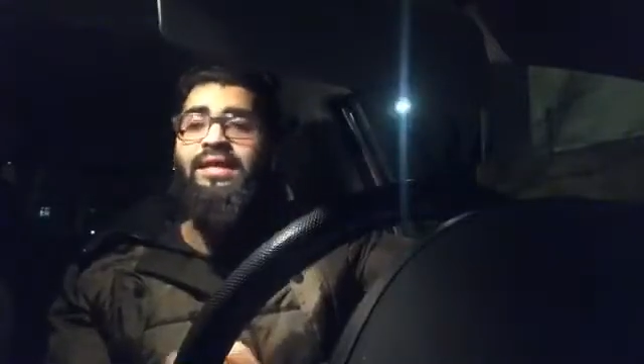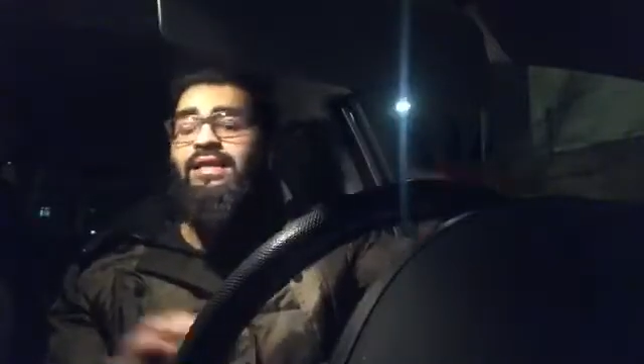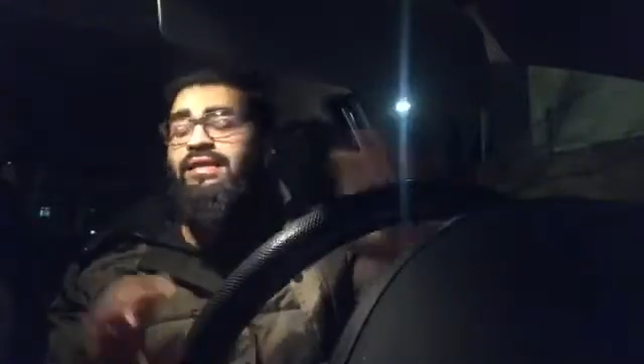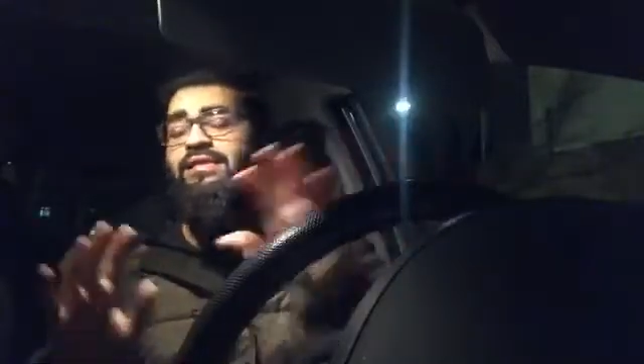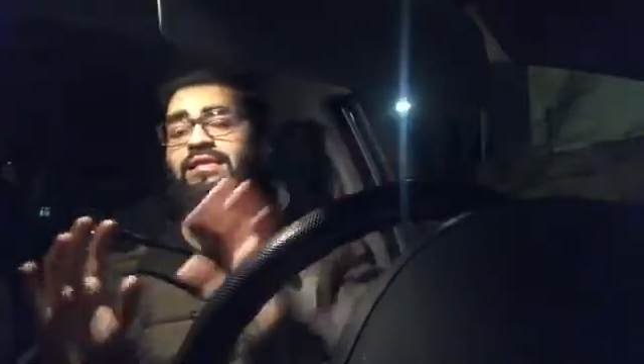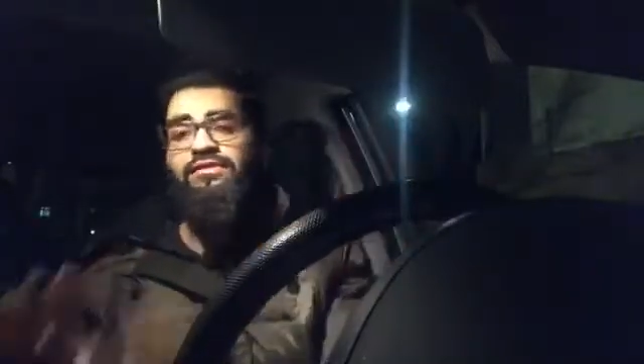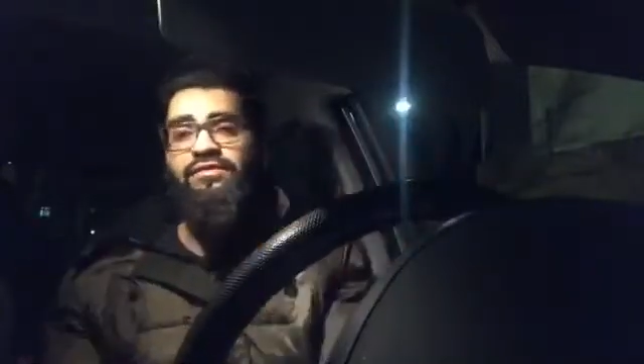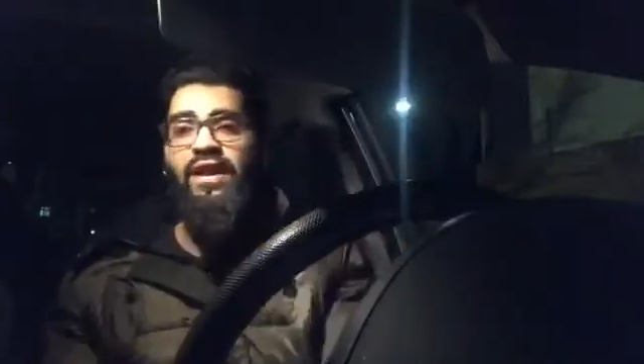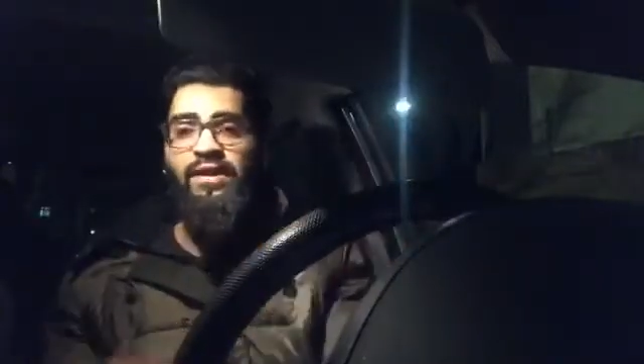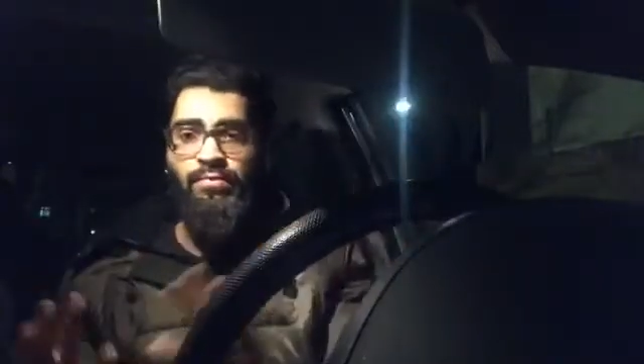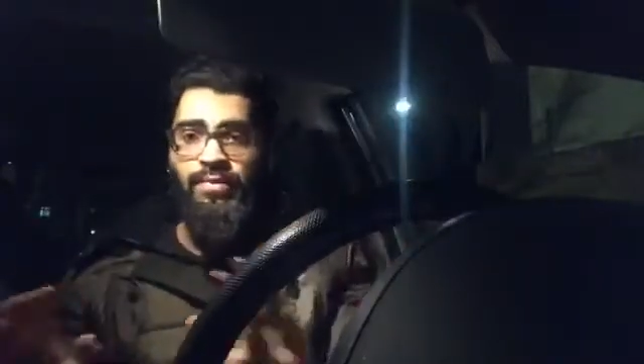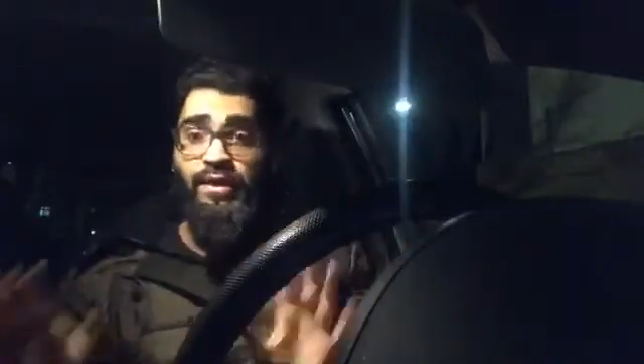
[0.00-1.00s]
Now, this is
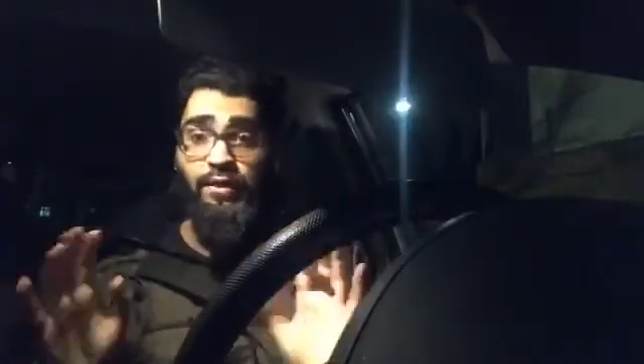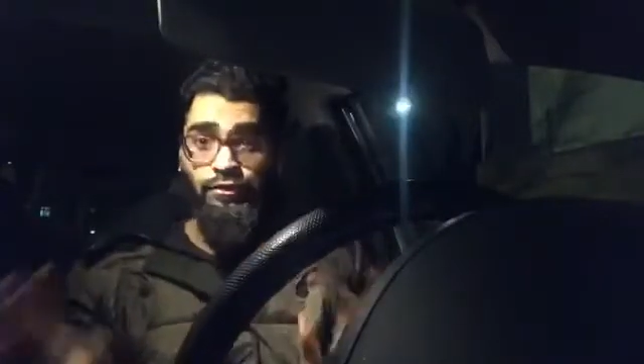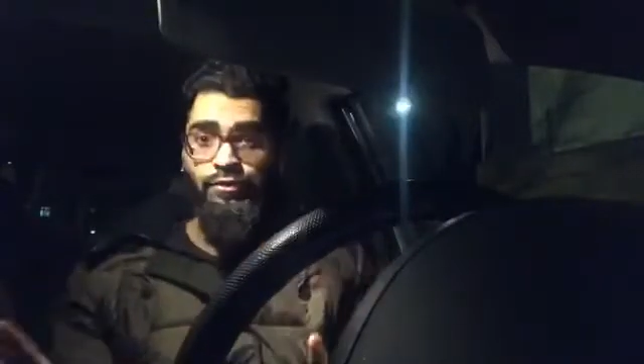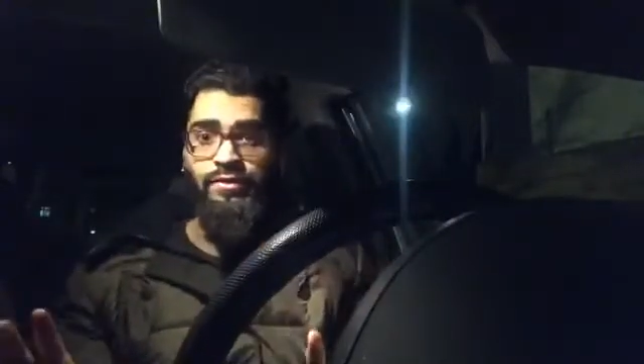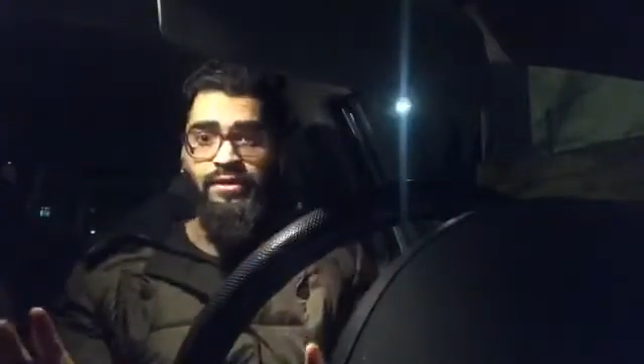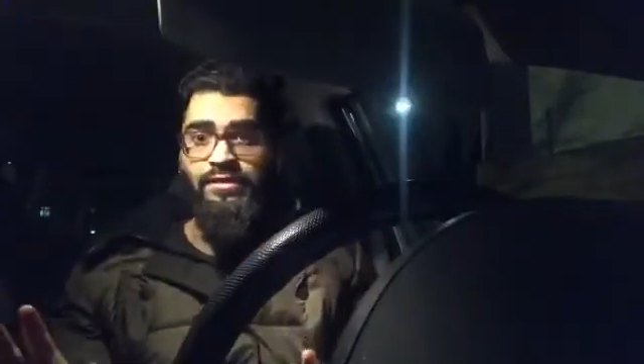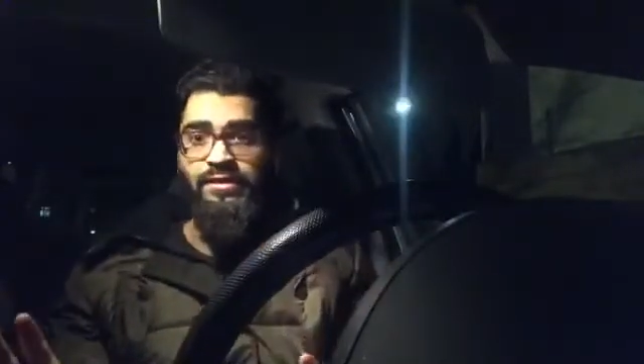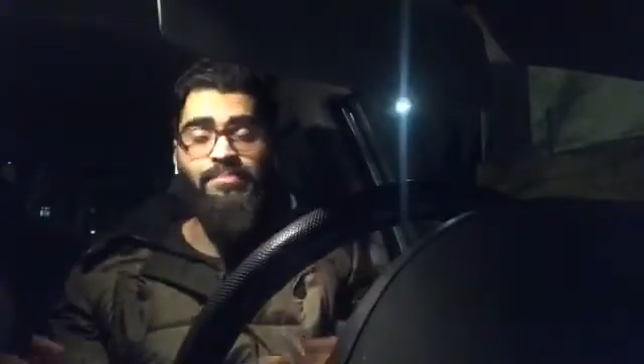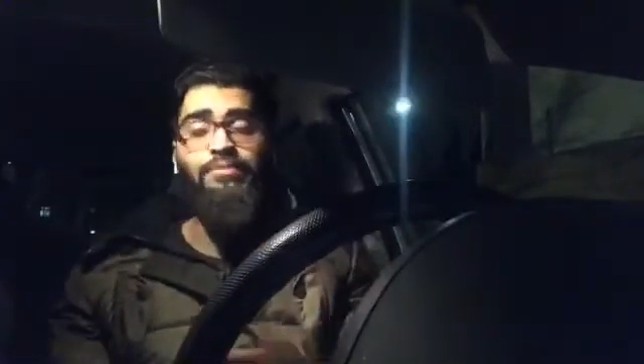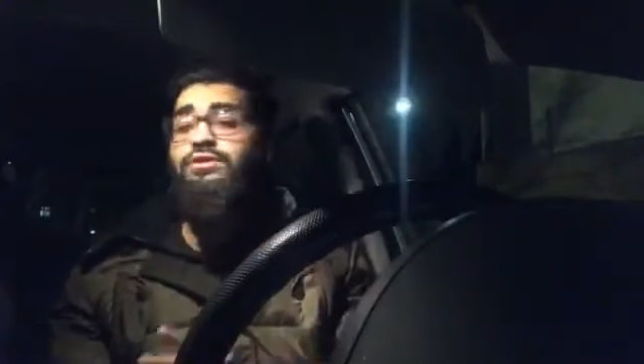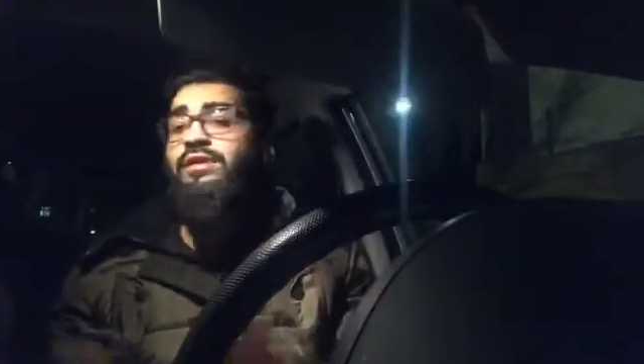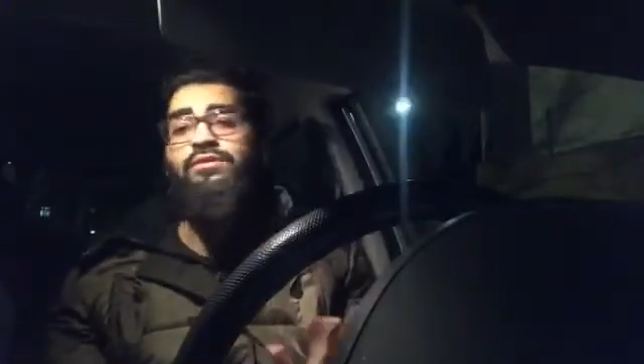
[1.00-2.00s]
fine. We can do this.
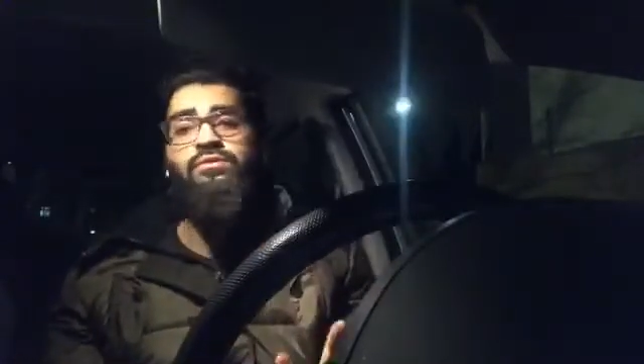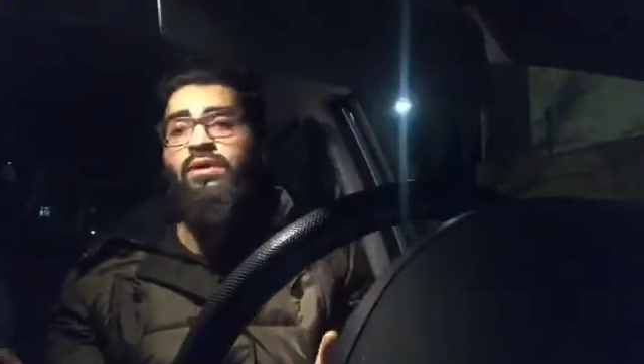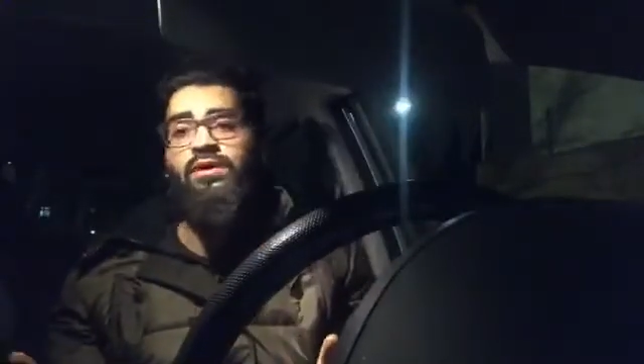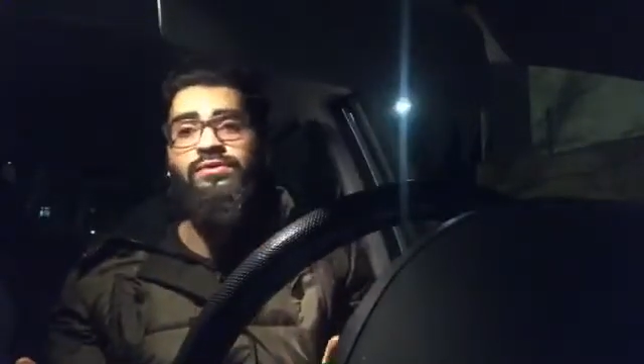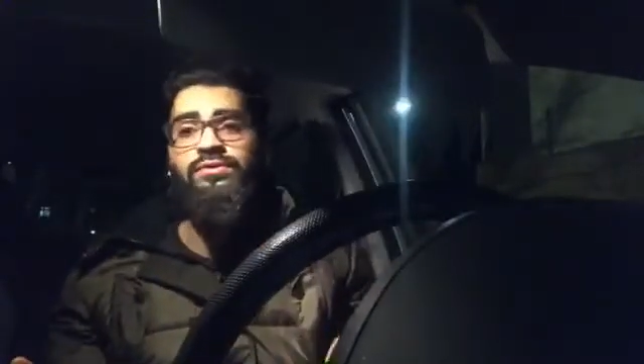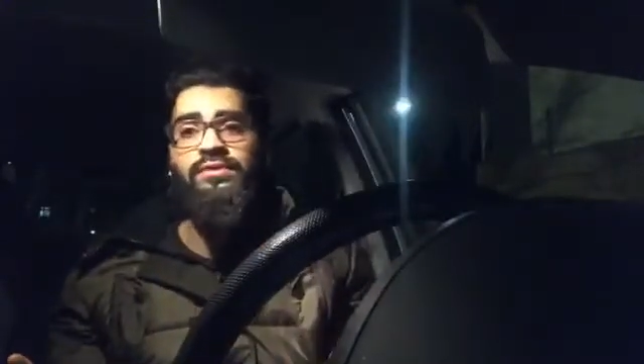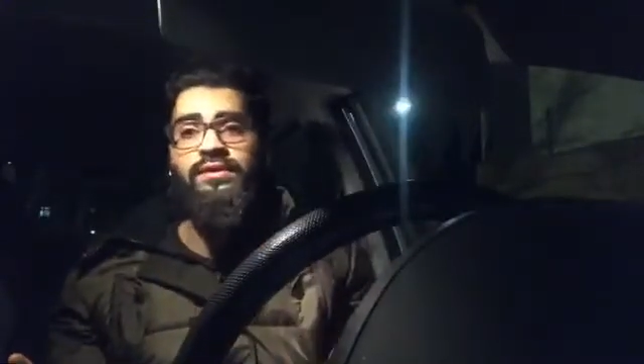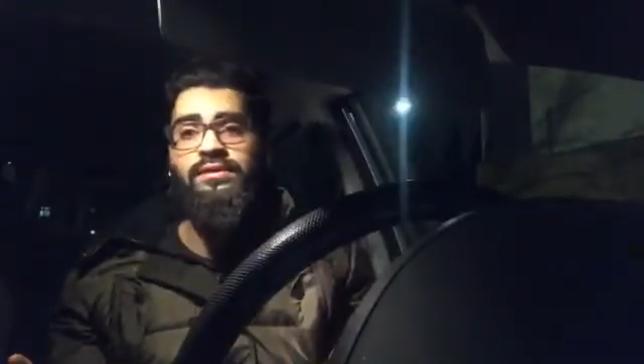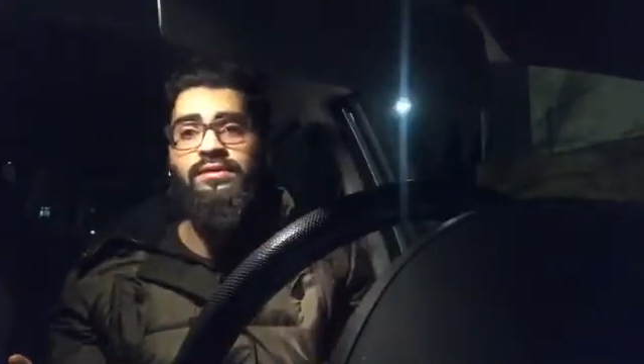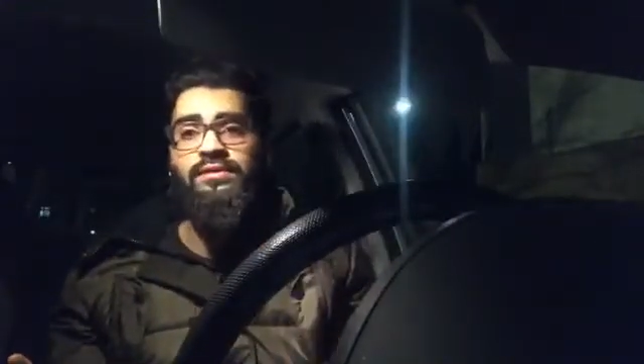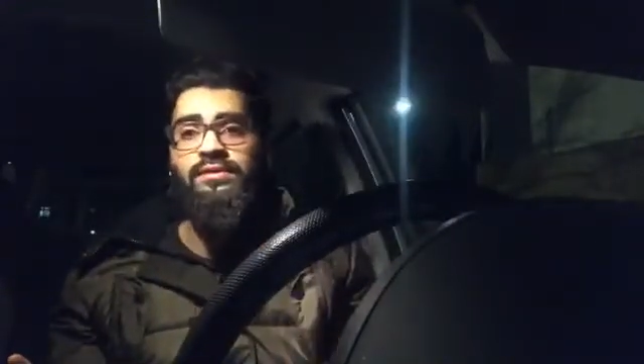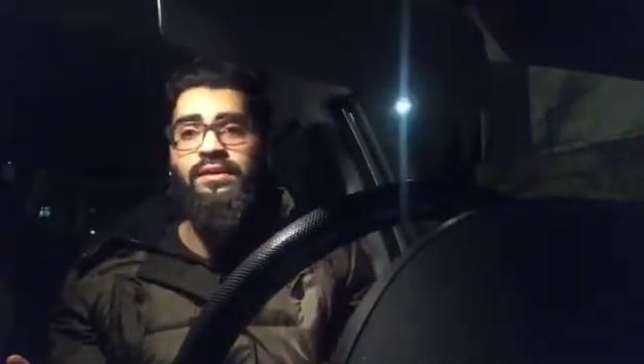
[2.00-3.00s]
I'm not saying you can't do
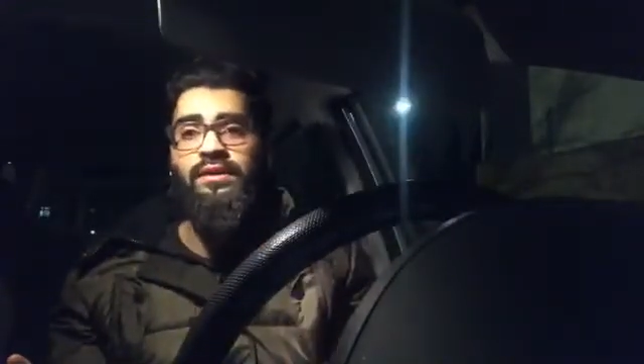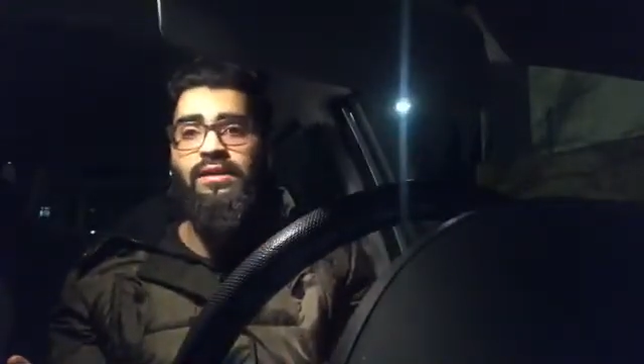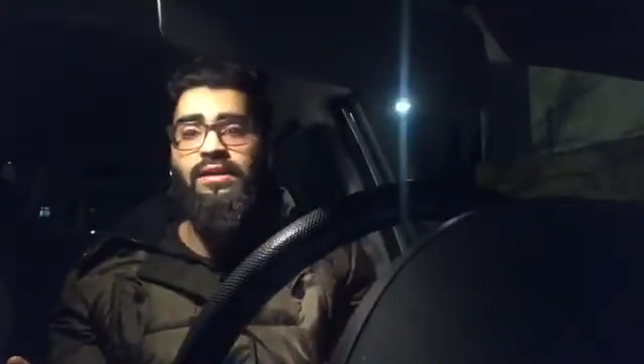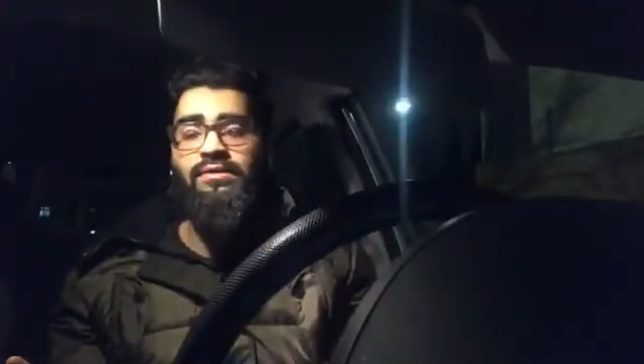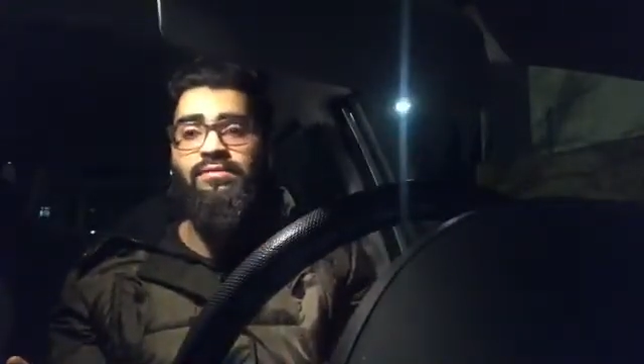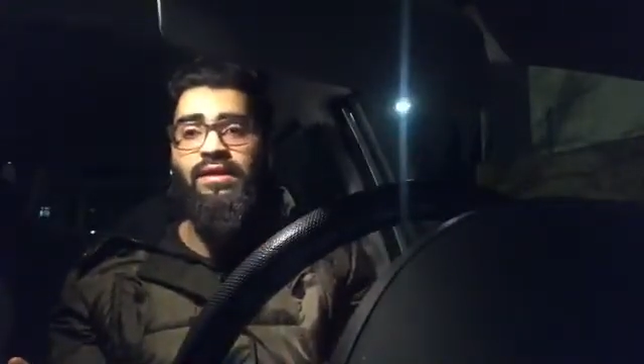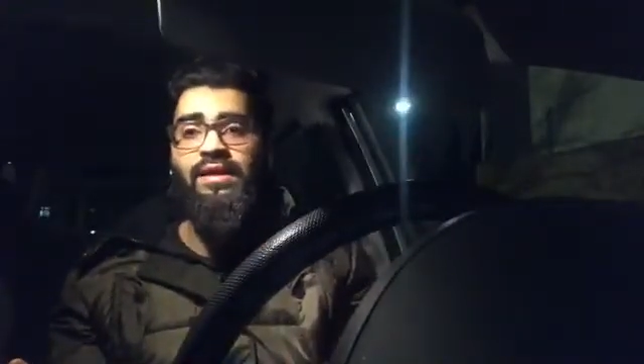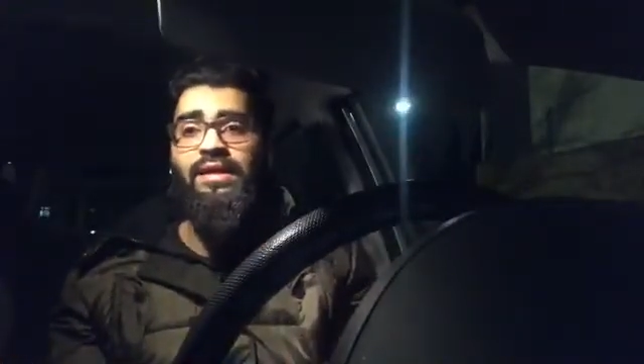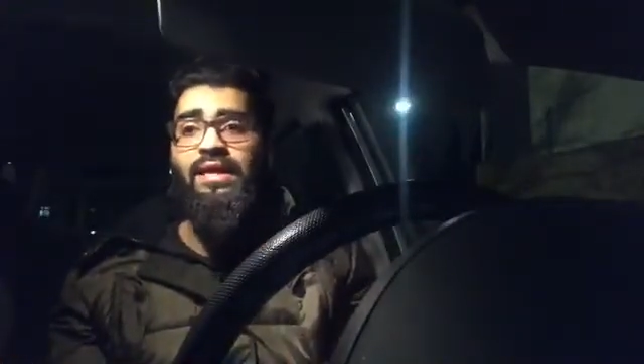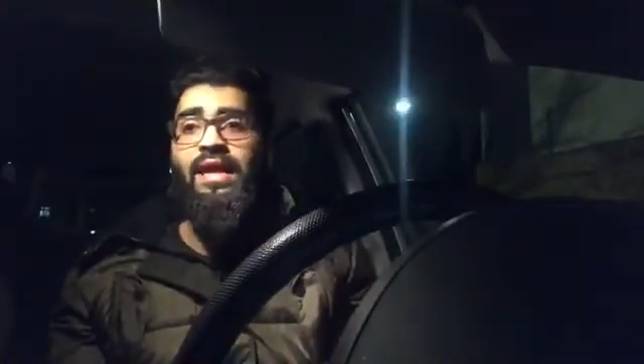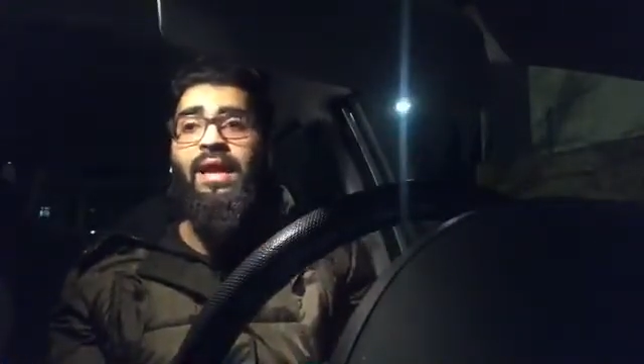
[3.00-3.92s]
this, right?